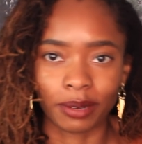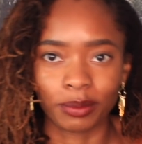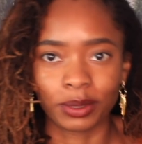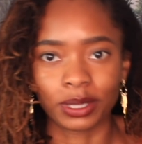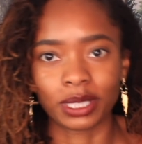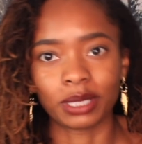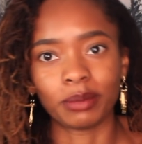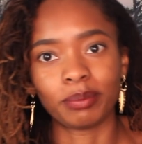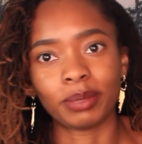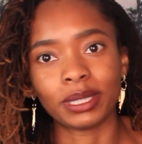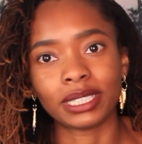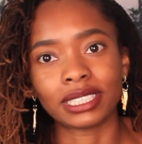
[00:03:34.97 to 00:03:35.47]
I'm
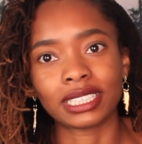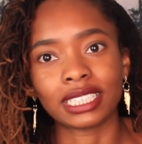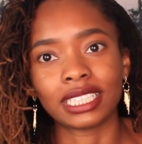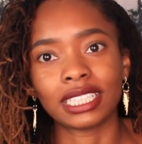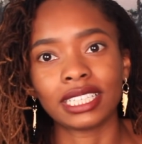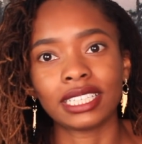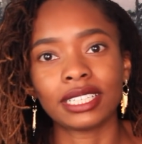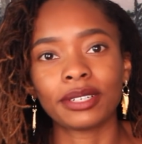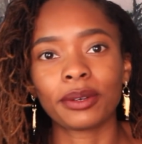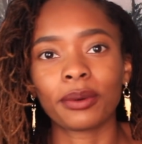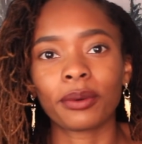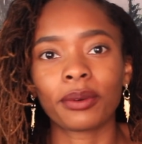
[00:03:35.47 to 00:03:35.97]
really
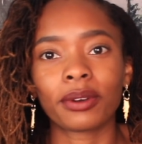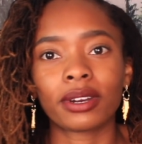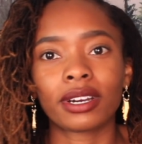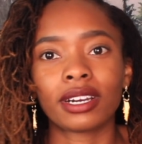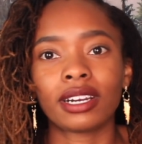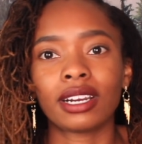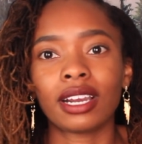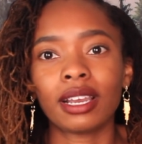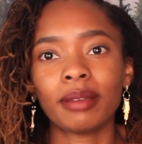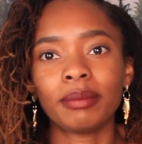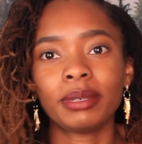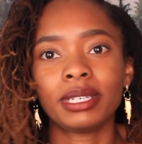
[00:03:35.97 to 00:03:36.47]
busy,
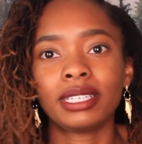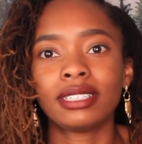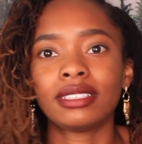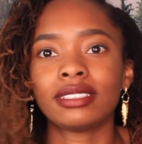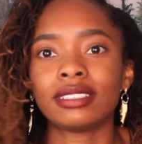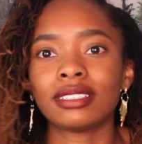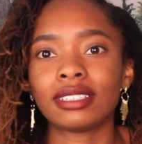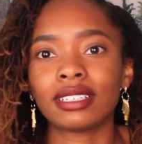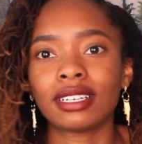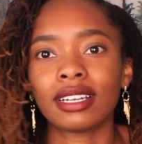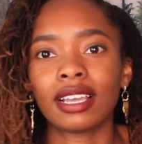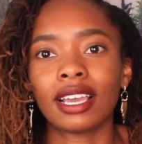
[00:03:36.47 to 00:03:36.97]
or I mean,